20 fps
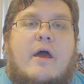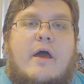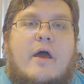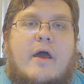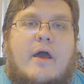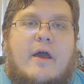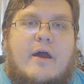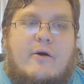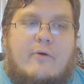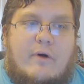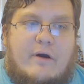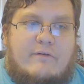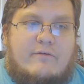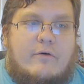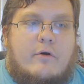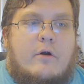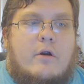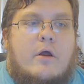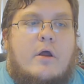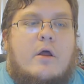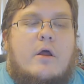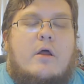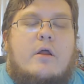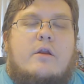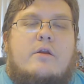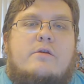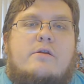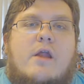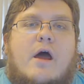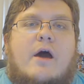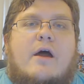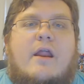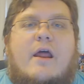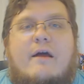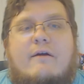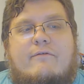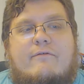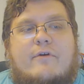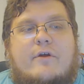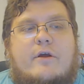However, not
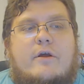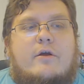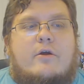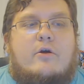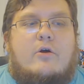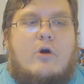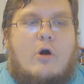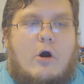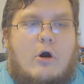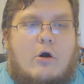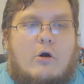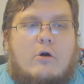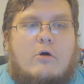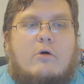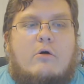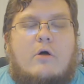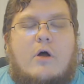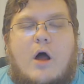every Karl,